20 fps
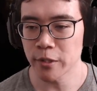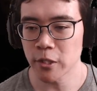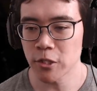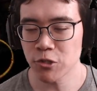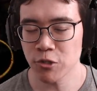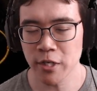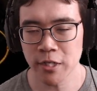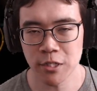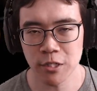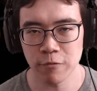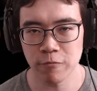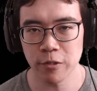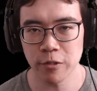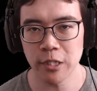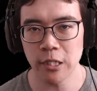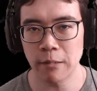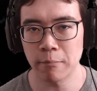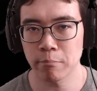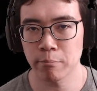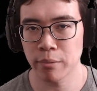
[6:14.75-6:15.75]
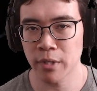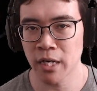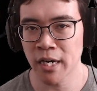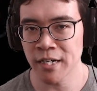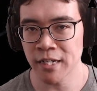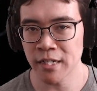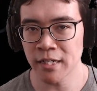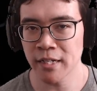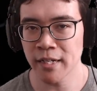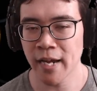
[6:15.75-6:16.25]
They're trying to really
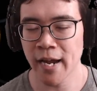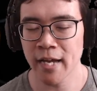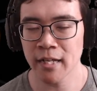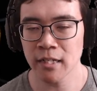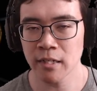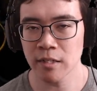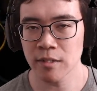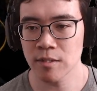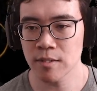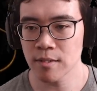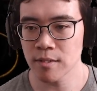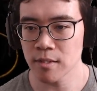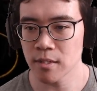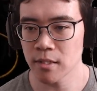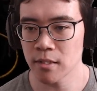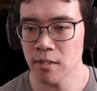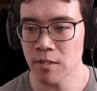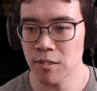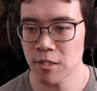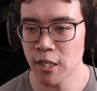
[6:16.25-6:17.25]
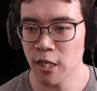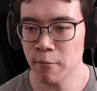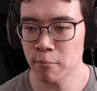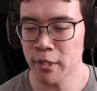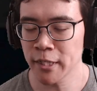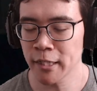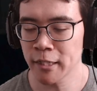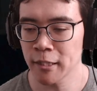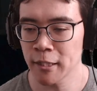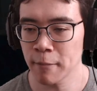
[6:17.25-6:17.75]
embody Alyx in this
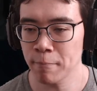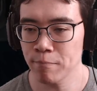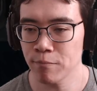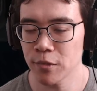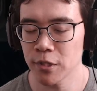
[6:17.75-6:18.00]
gameplay clip.